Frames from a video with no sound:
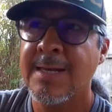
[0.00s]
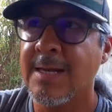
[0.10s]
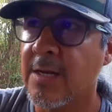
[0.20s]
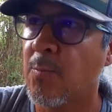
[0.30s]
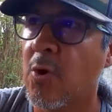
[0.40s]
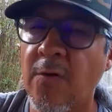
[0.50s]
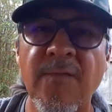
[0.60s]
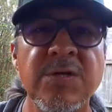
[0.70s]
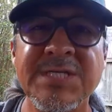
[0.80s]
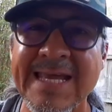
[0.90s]
Let it boil
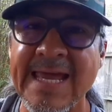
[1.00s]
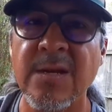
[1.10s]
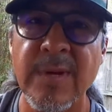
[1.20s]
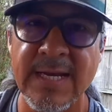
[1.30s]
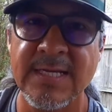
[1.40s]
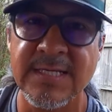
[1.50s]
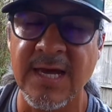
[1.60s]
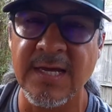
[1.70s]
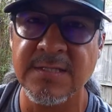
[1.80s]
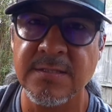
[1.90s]
for 10 minutes,
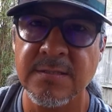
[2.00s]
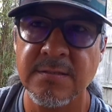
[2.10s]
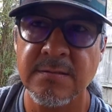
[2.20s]
guys.